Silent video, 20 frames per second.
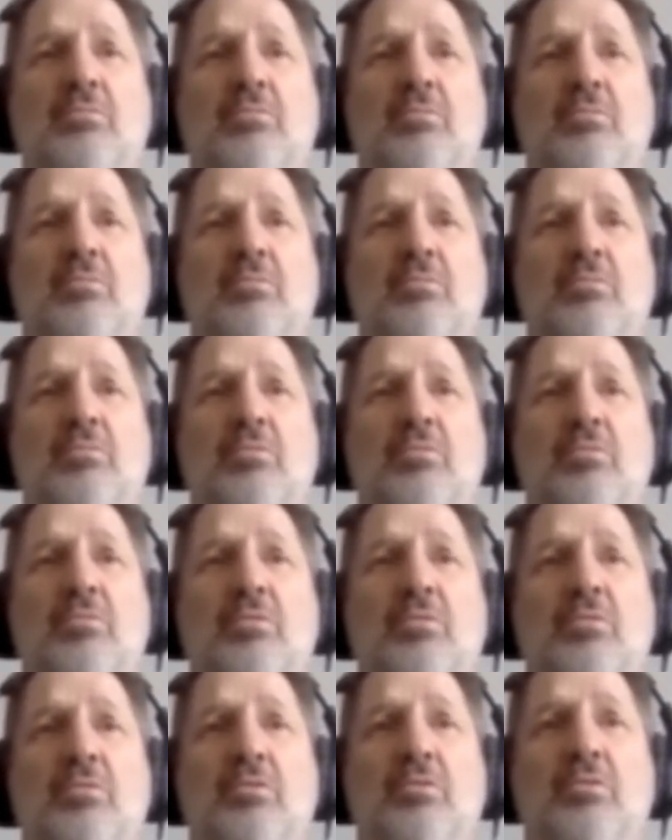
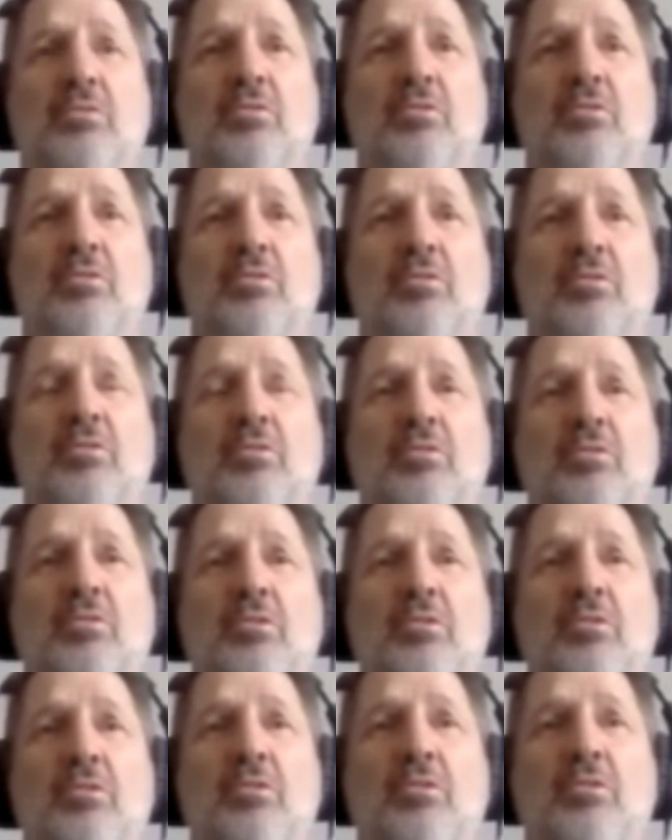
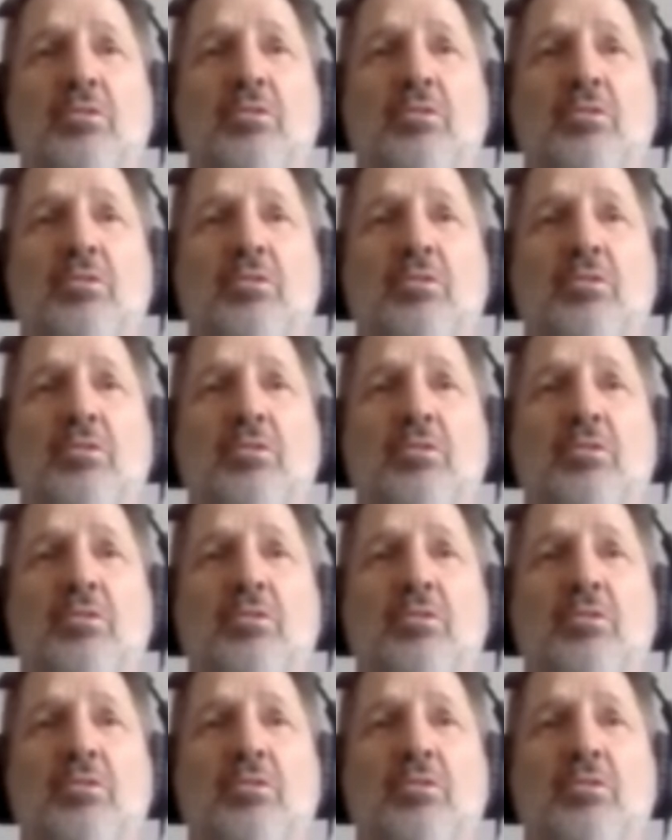Nobody speaks.